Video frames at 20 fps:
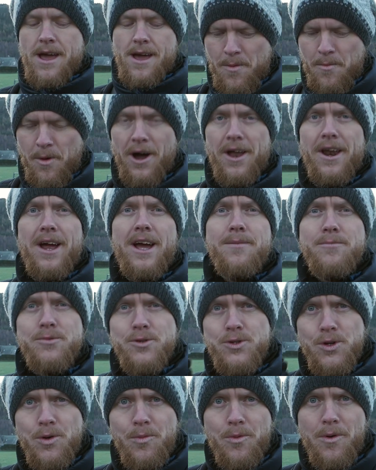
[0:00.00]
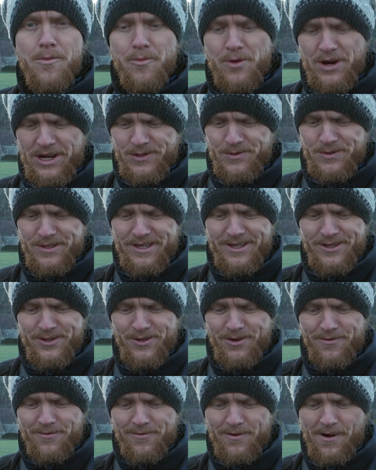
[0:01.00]
But I'm super impressed with this
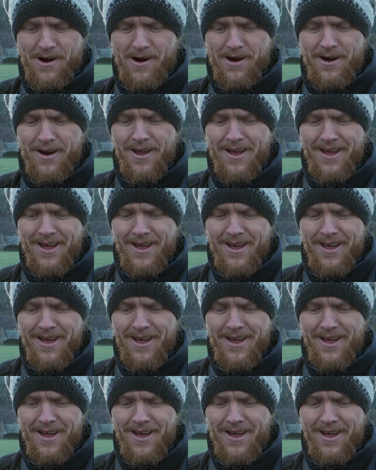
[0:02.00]
so far.